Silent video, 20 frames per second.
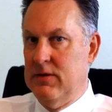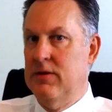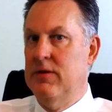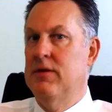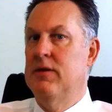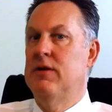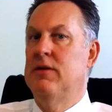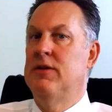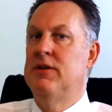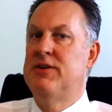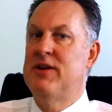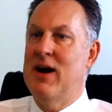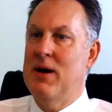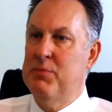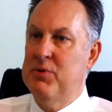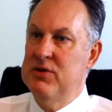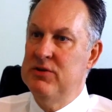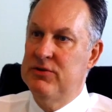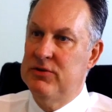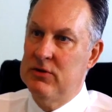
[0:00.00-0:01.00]
The, the top
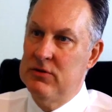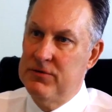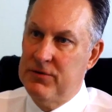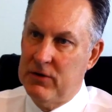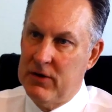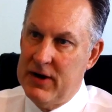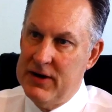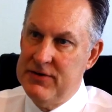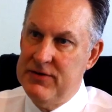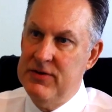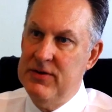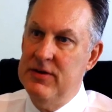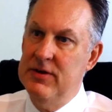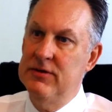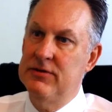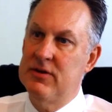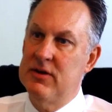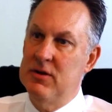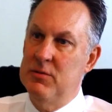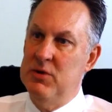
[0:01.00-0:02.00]
concern for IT
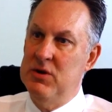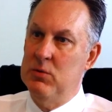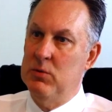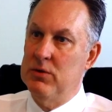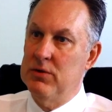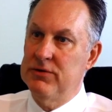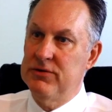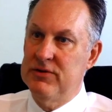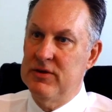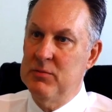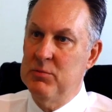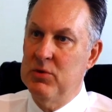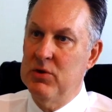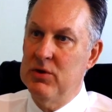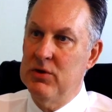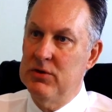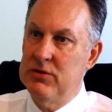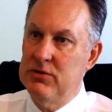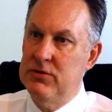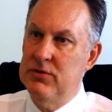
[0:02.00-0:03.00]
is going to be real
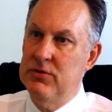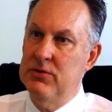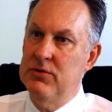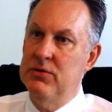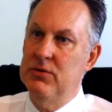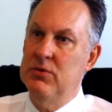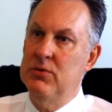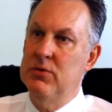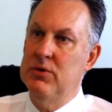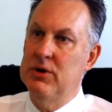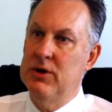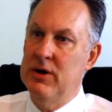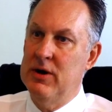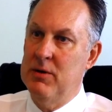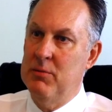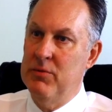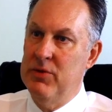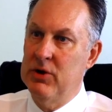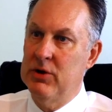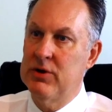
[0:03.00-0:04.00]
similar to
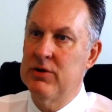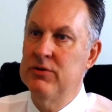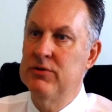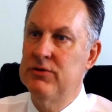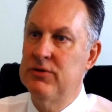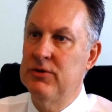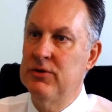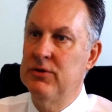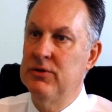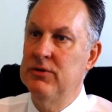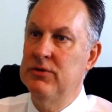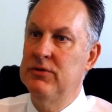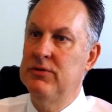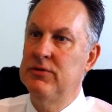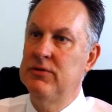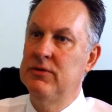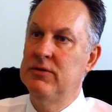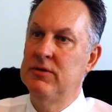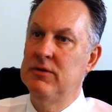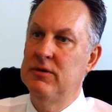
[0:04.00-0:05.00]
um, their
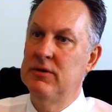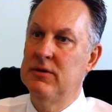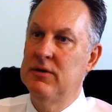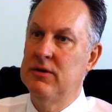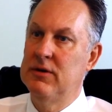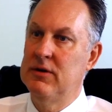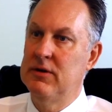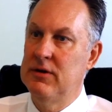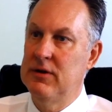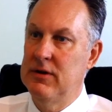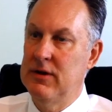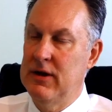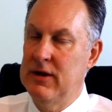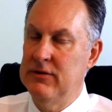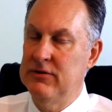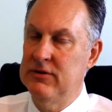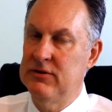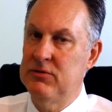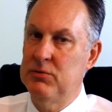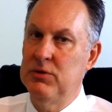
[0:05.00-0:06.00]
concerns uh,
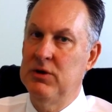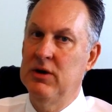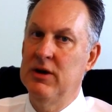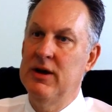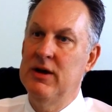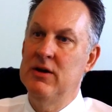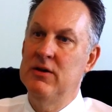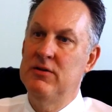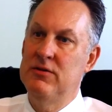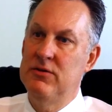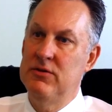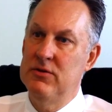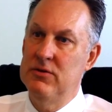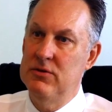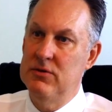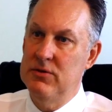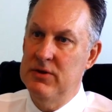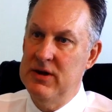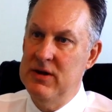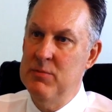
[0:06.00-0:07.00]
as it's related
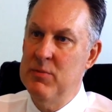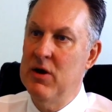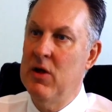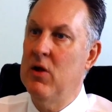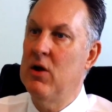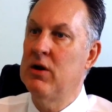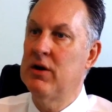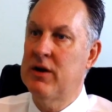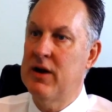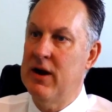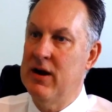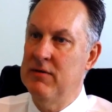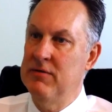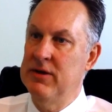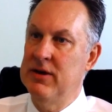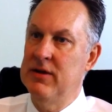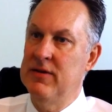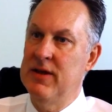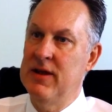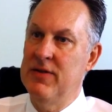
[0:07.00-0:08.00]
to email
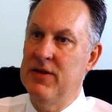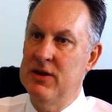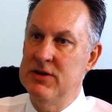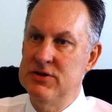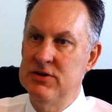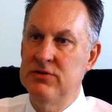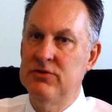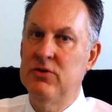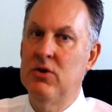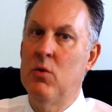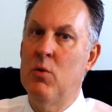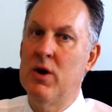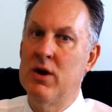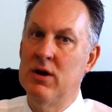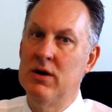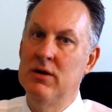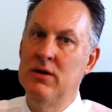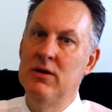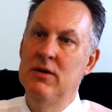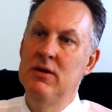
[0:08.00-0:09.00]
archiving and that they just don't want
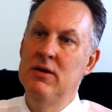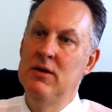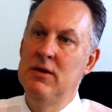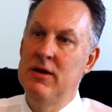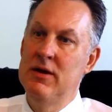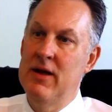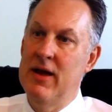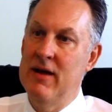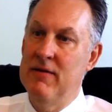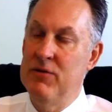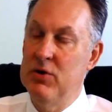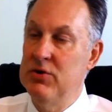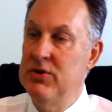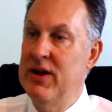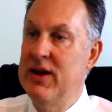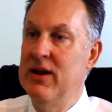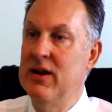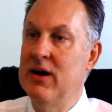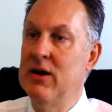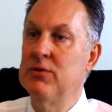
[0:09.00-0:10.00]
to have their
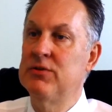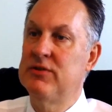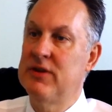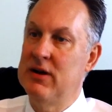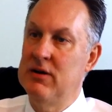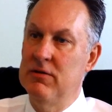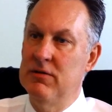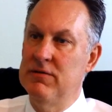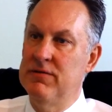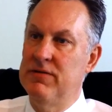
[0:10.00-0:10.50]
data outside of the